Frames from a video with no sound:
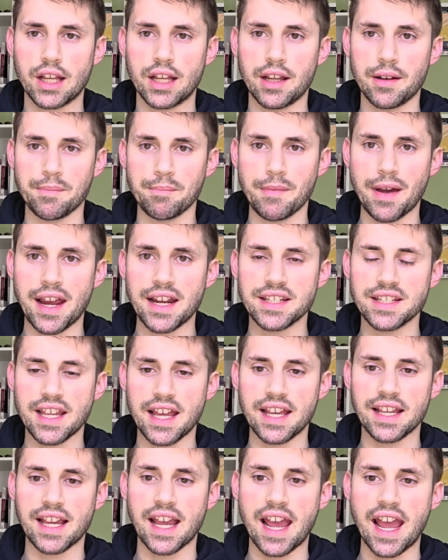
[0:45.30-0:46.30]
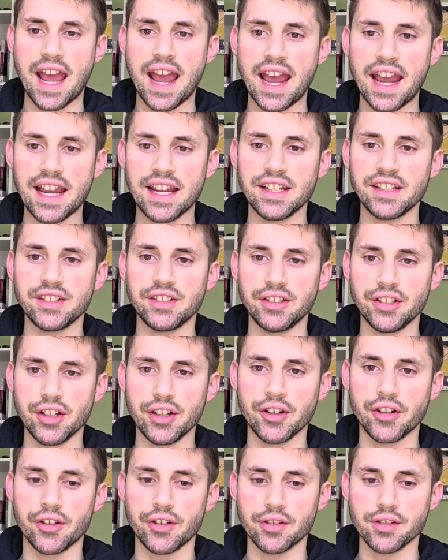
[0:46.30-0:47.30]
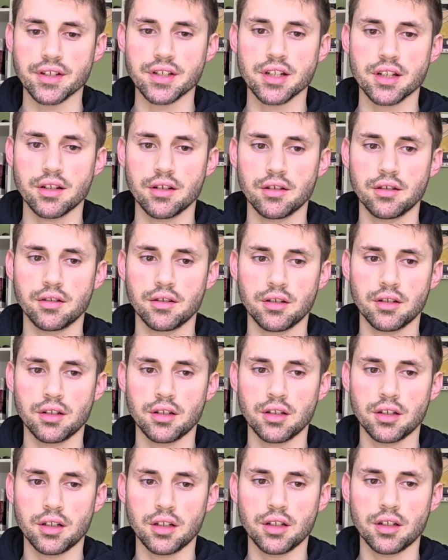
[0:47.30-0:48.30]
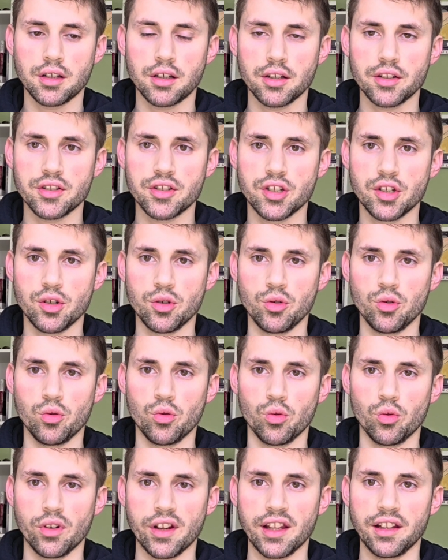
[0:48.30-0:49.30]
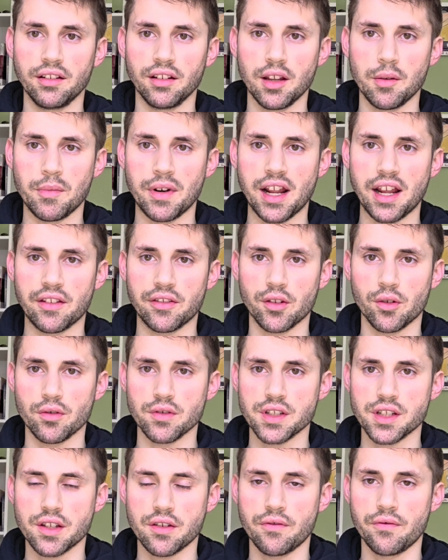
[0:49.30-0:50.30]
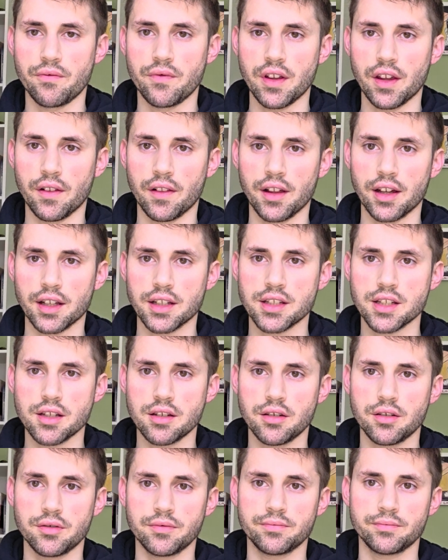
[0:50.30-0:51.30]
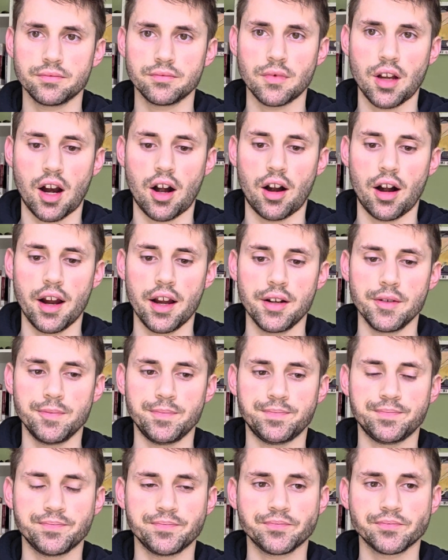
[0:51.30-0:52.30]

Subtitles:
It may take 8 years to eliminate those feelings. All right.